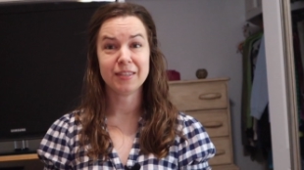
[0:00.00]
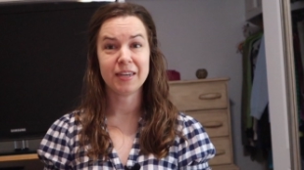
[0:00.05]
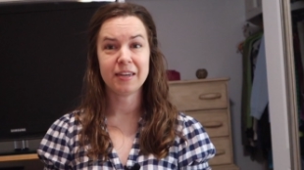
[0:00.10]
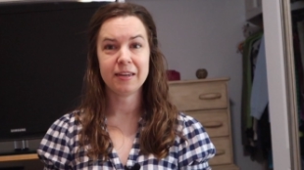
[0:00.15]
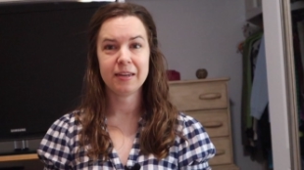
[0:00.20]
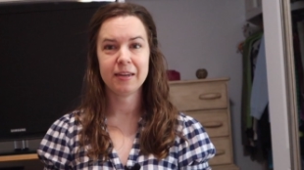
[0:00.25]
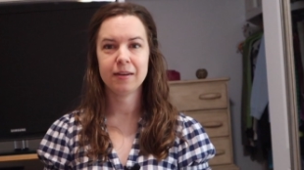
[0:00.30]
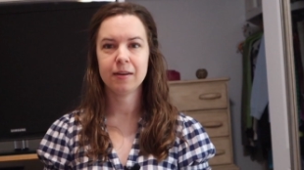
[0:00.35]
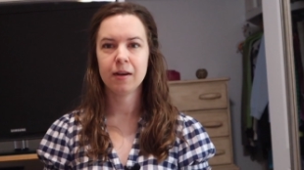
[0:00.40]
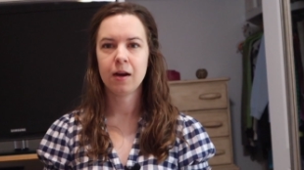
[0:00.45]

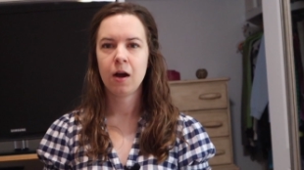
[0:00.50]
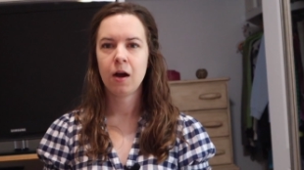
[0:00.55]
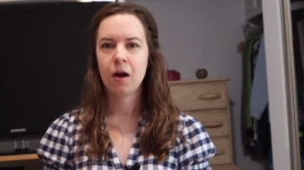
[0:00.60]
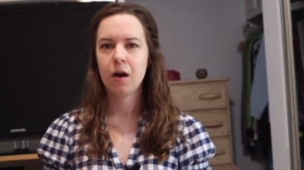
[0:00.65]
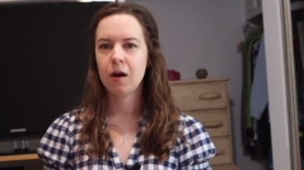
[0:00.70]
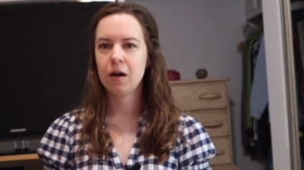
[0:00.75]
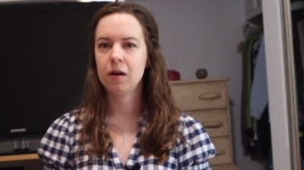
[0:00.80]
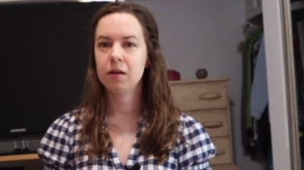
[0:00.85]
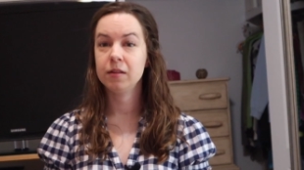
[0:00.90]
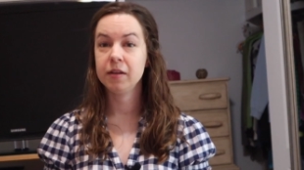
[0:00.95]
dating,
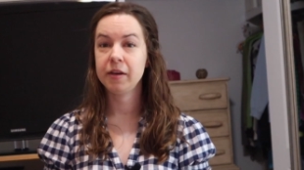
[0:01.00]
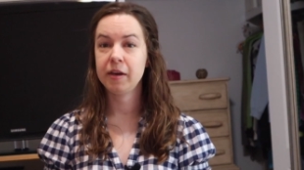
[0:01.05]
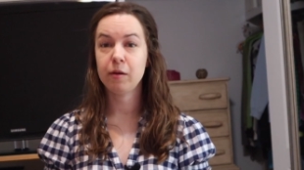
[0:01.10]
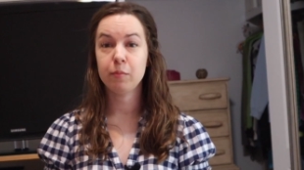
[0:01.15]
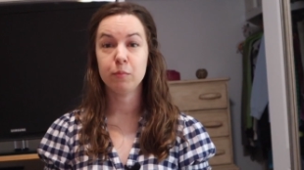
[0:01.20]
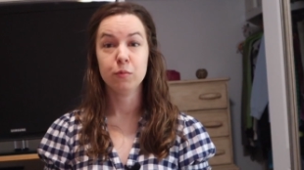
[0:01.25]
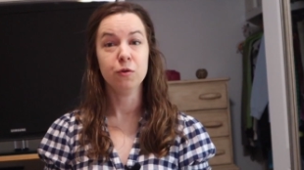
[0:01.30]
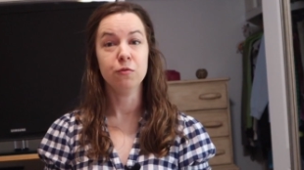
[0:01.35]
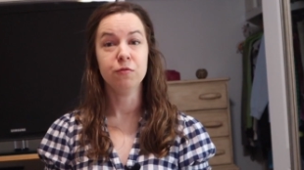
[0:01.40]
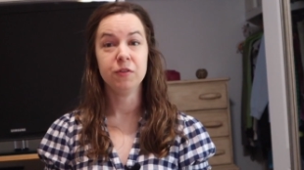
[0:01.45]
Holly
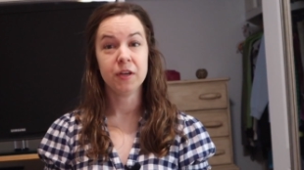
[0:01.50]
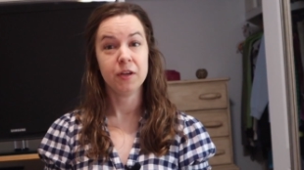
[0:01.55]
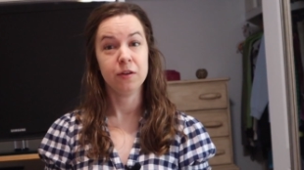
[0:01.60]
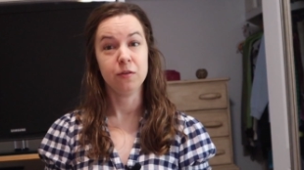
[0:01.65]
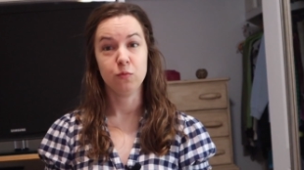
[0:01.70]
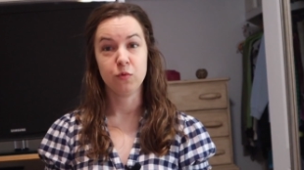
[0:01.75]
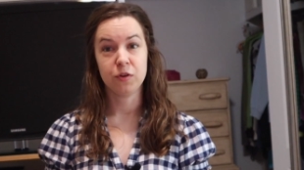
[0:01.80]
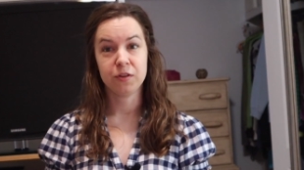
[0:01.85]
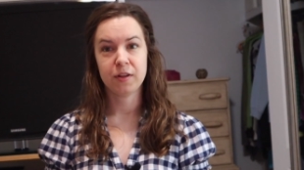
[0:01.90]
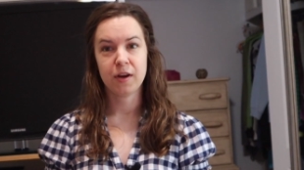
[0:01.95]
moved
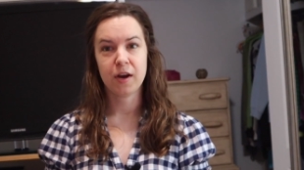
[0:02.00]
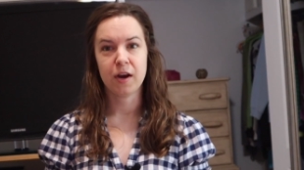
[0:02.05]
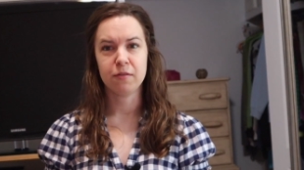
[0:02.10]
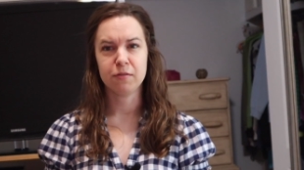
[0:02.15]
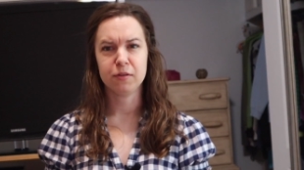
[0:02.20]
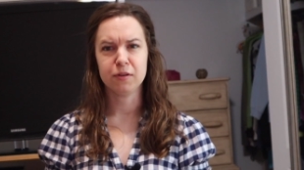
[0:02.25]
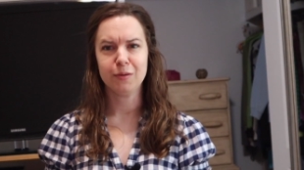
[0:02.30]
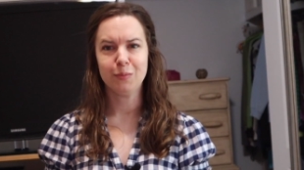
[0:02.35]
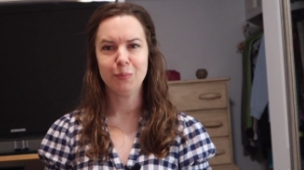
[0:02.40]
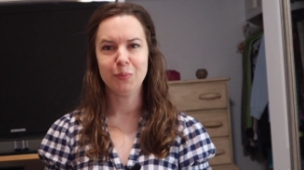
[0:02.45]
in with
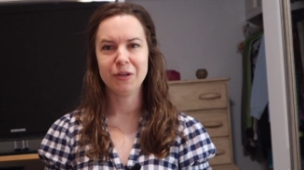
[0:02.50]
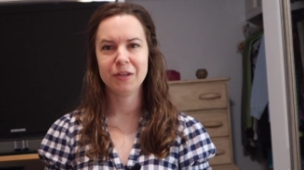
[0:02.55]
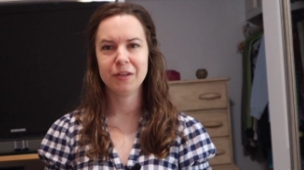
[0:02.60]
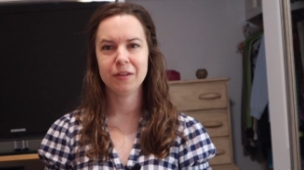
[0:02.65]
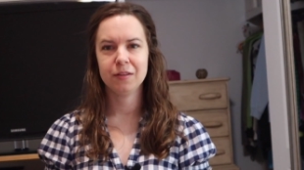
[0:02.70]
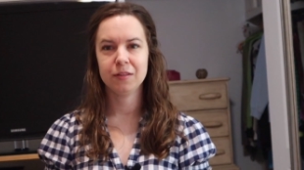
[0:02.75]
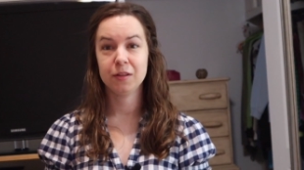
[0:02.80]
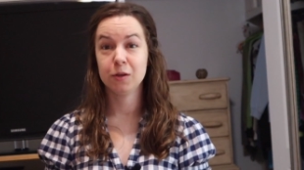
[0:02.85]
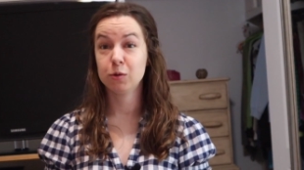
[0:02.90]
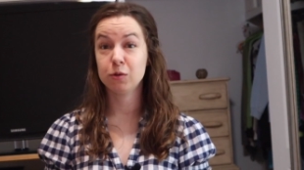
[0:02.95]
Ira,
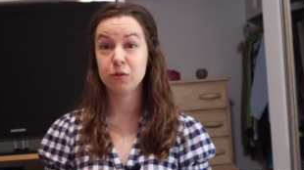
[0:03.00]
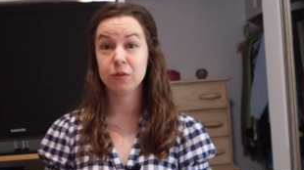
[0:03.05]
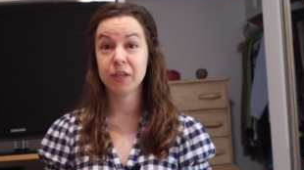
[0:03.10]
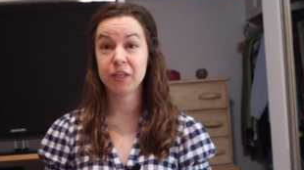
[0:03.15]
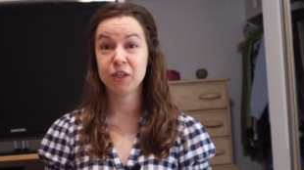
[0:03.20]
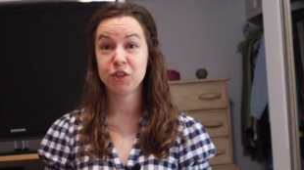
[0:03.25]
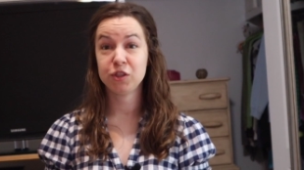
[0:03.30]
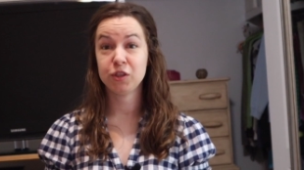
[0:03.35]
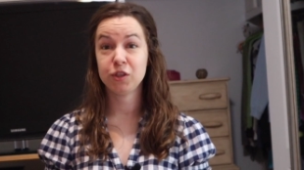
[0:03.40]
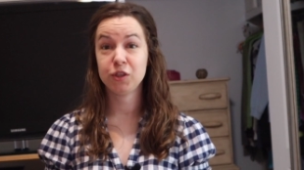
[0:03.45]
but their
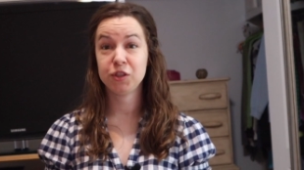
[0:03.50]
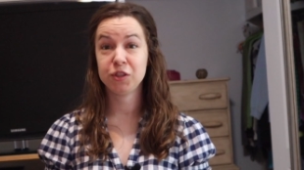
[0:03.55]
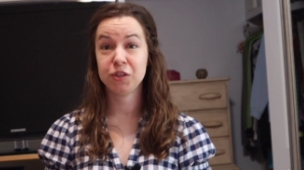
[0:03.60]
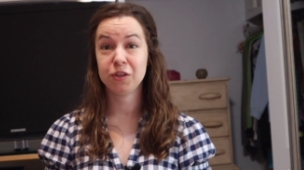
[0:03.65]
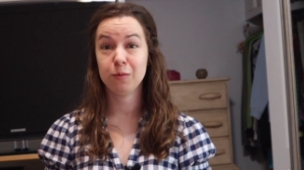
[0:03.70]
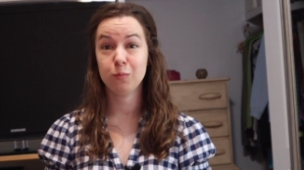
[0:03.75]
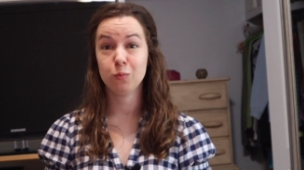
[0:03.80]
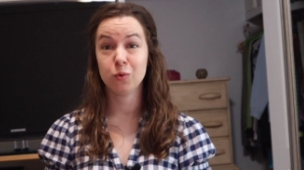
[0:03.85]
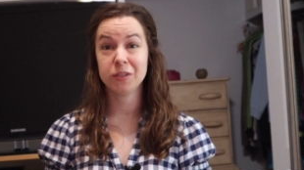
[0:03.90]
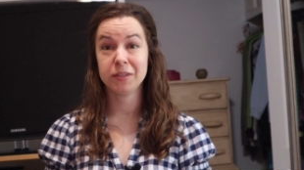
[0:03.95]

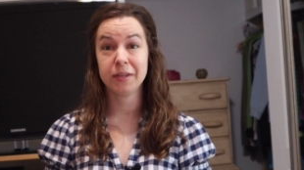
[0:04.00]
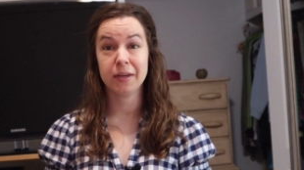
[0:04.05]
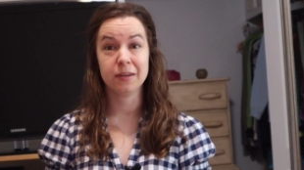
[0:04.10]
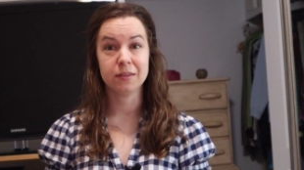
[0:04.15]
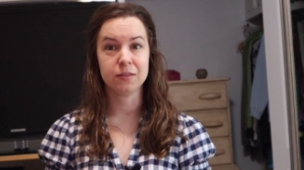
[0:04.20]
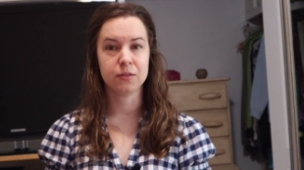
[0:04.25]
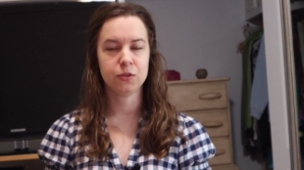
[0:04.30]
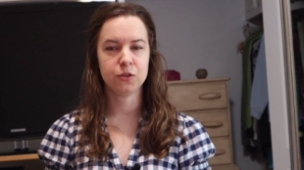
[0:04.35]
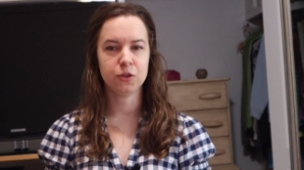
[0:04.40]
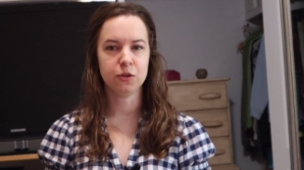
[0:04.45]
relationship was
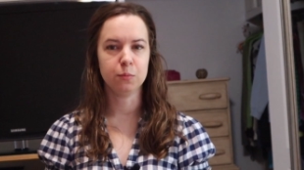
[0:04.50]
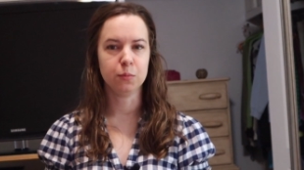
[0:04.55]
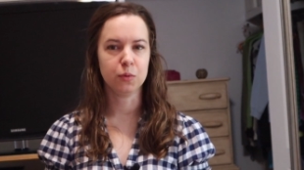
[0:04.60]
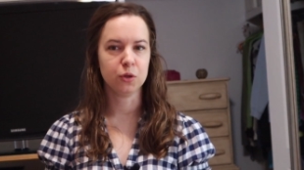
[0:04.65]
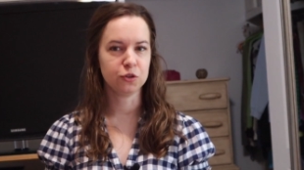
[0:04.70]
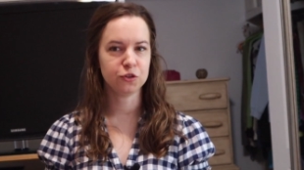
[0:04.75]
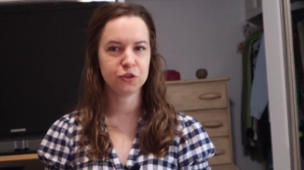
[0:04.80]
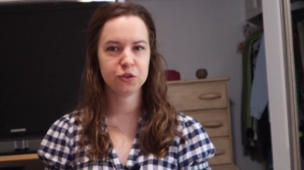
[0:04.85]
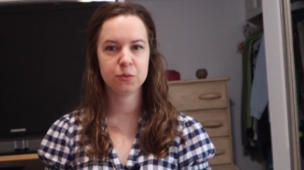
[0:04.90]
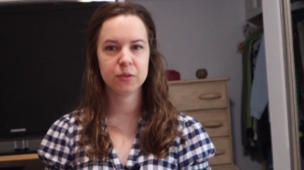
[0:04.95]
as
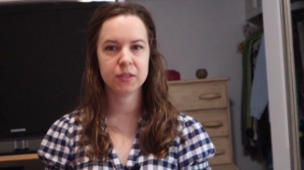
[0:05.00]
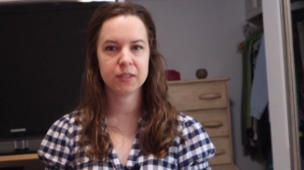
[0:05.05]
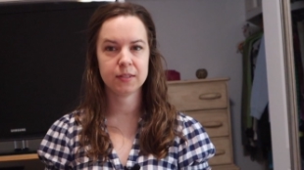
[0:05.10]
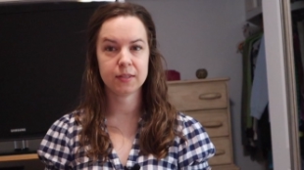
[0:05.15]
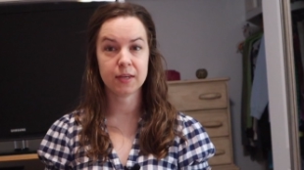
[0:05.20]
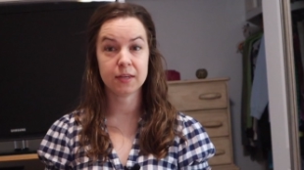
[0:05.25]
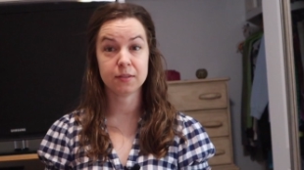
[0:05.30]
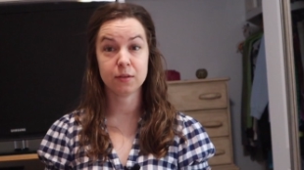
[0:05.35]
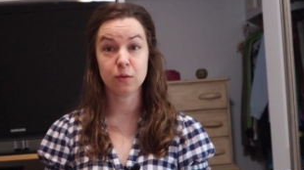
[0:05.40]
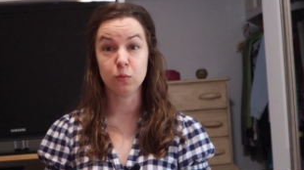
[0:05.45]

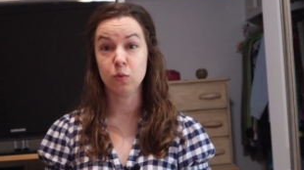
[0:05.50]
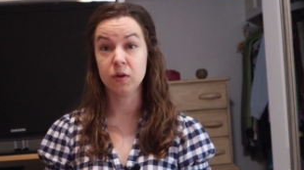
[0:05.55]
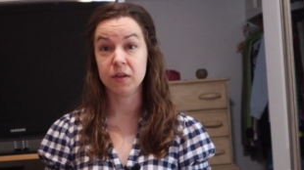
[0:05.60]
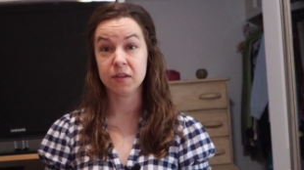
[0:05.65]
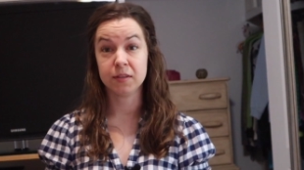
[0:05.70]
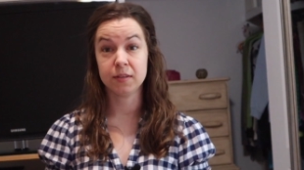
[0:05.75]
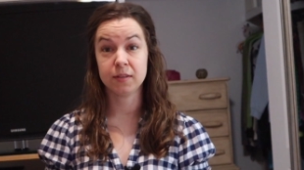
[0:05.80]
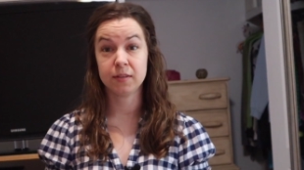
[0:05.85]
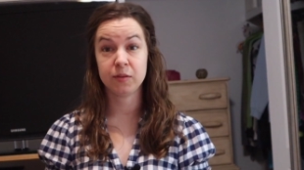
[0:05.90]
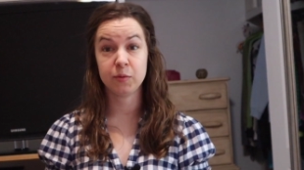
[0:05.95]
tumultuous as it
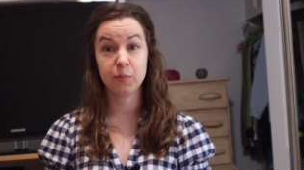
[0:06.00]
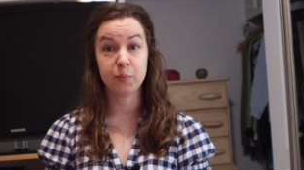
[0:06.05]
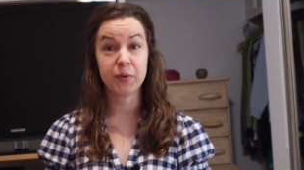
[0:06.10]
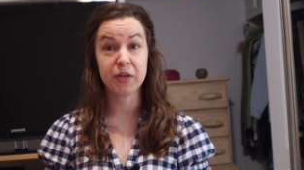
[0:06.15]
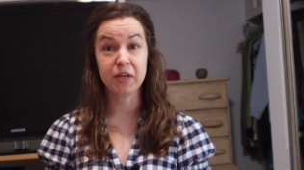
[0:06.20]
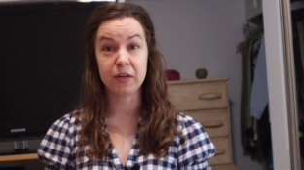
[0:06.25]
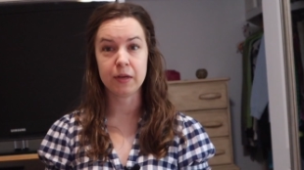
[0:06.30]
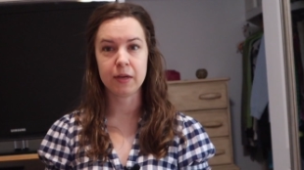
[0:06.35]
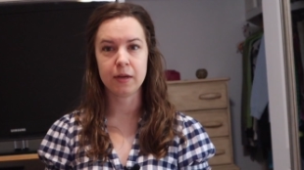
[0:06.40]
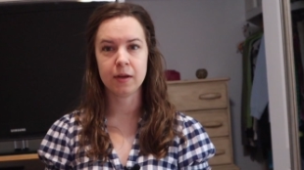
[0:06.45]
was
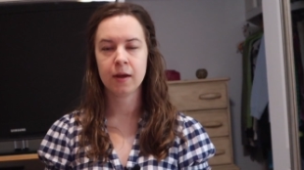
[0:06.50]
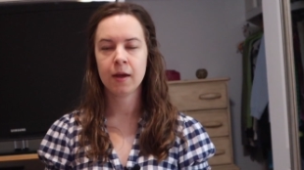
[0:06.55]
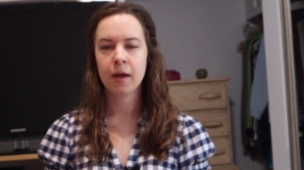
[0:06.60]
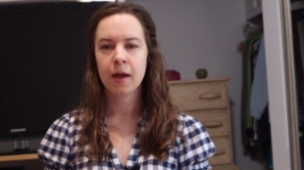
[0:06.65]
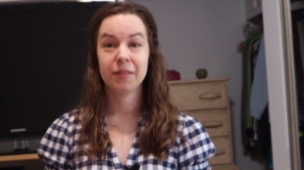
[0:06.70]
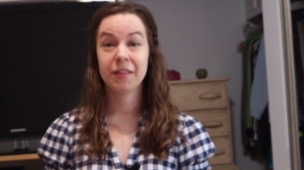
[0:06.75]
speedy.